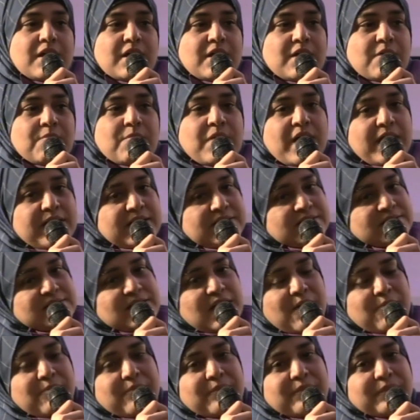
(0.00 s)
by
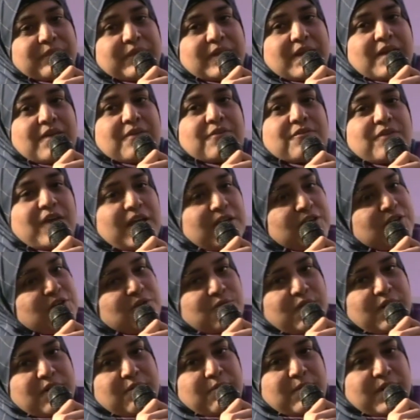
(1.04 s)
Islam. Thank you
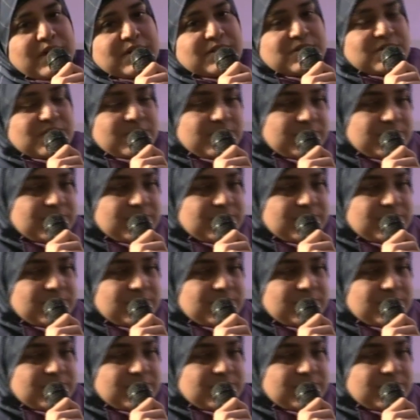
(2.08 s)
very much.